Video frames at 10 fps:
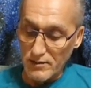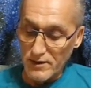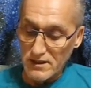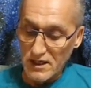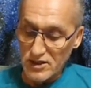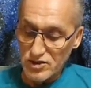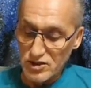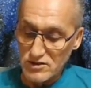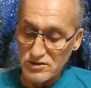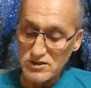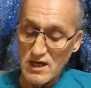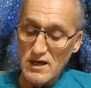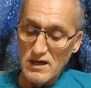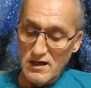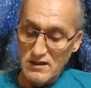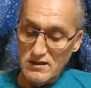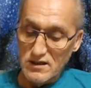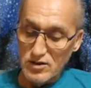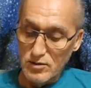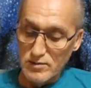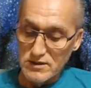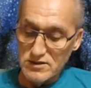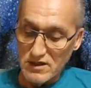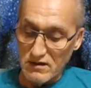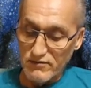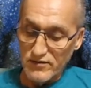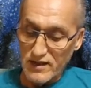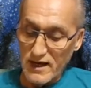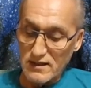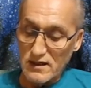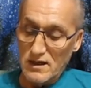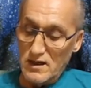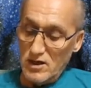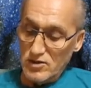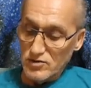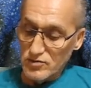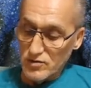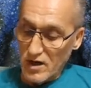emotional, and physical world of manifestations.